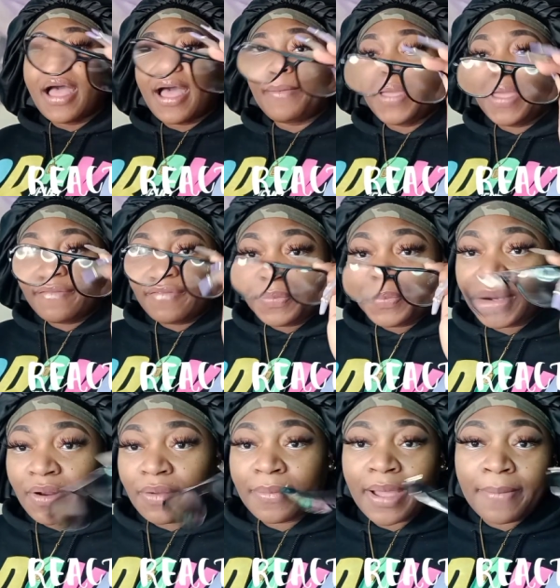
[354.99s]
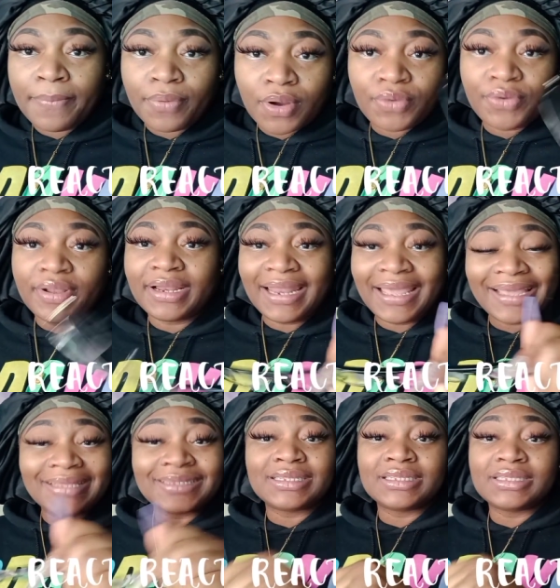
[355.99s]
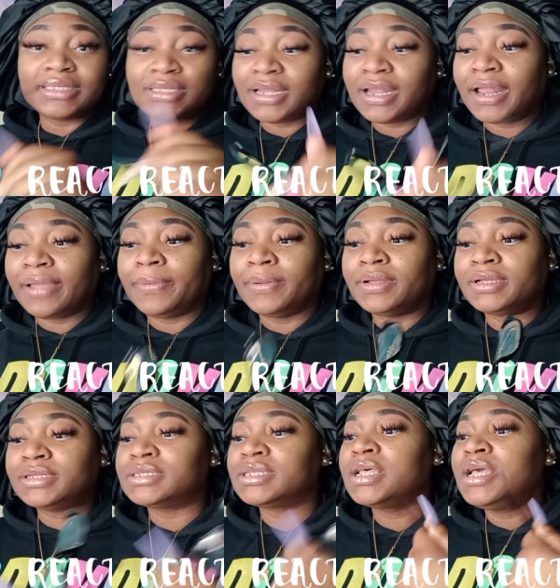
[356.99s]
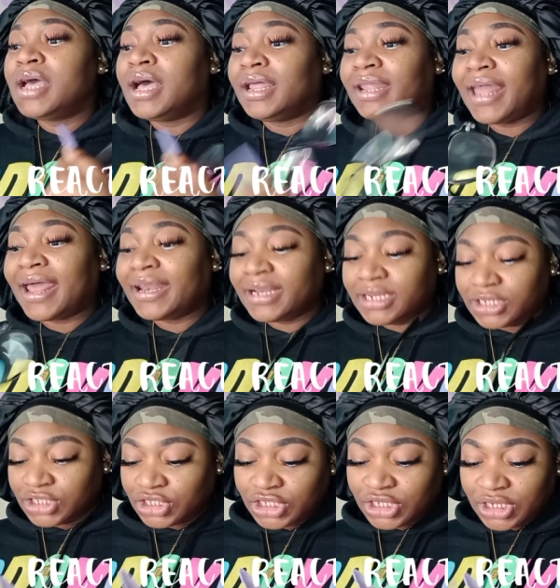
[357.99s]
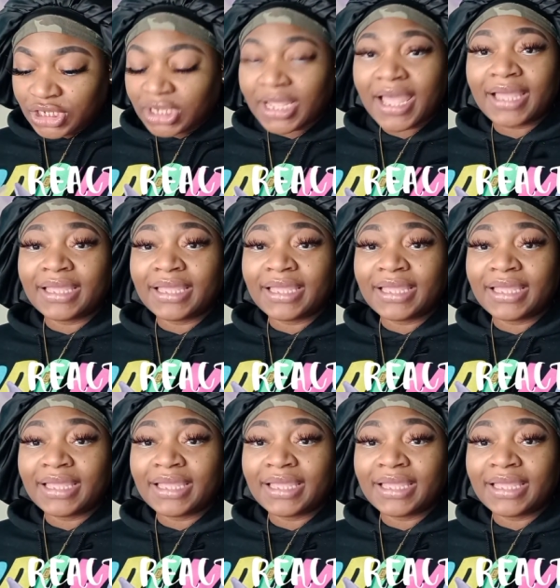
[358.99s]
I'm going to have to put on my broke glasses today because a lot of this shit I